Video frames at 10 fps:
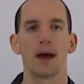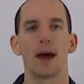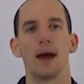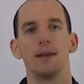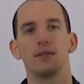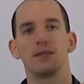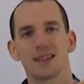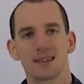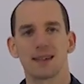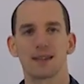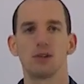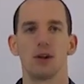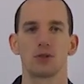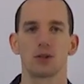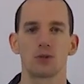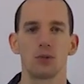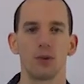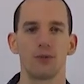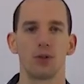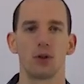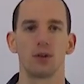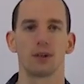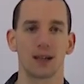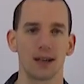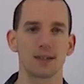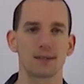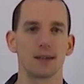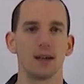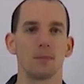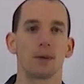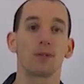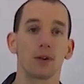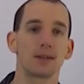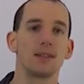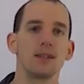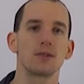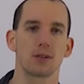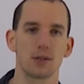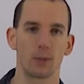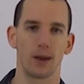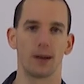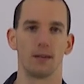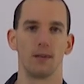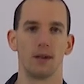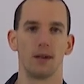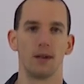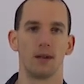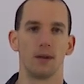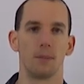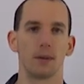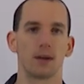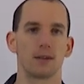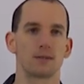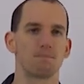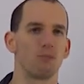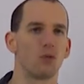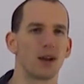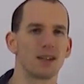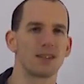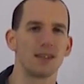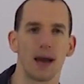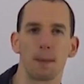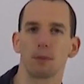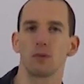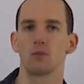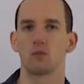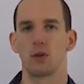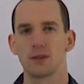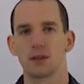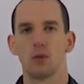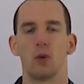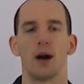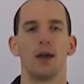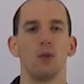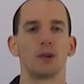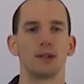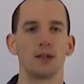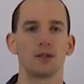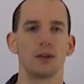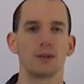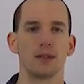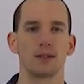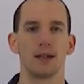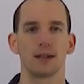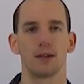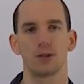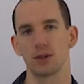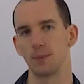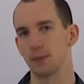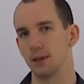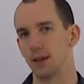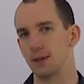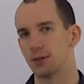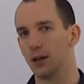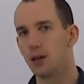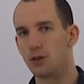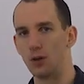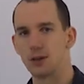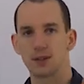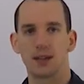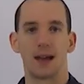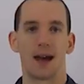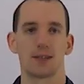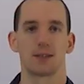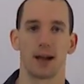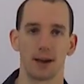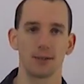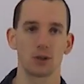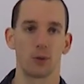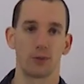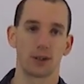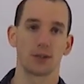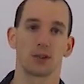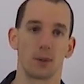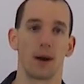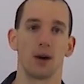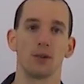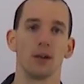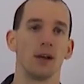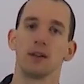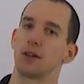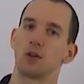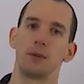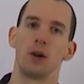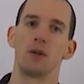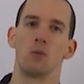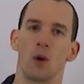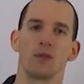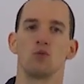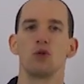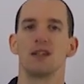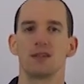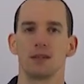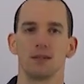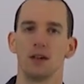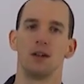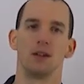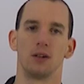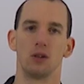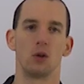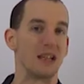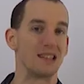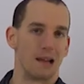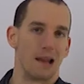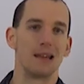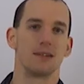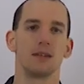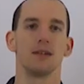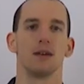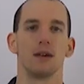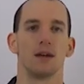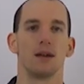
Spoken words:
And this is actually not just true for the kids, but for the teachers as well. Because what I see happen once in a while with teachers is that their assumption is, you know, this kid has talent, so if it doesn't come out, there could be only one reason, you know, he's lazy.